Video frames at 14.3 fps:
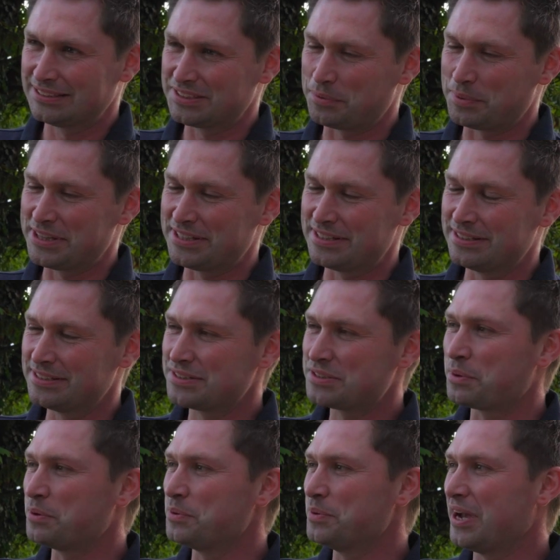So
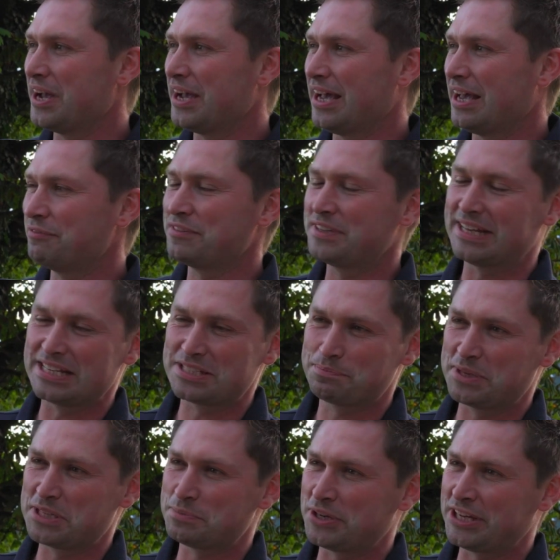so everything gets
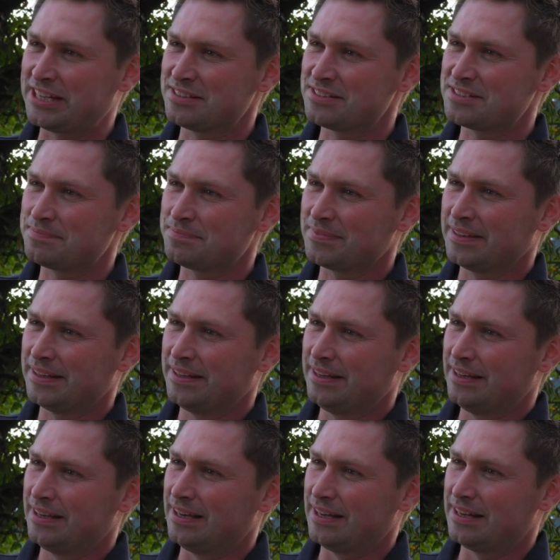picked by hand,
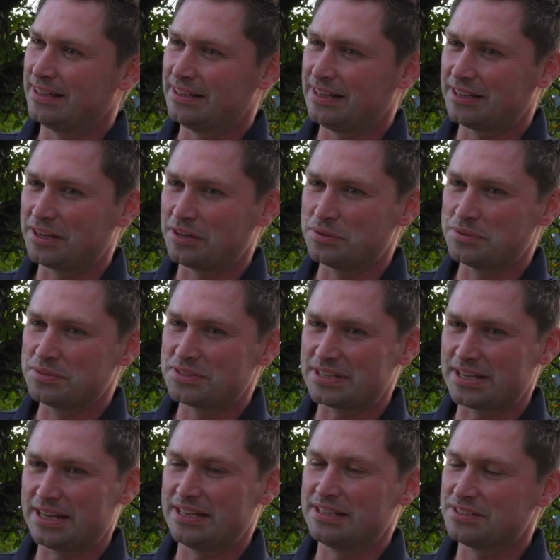and then that goes
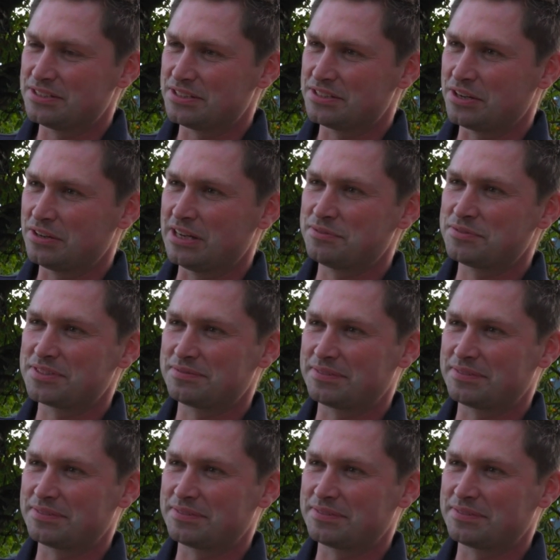into dough labs,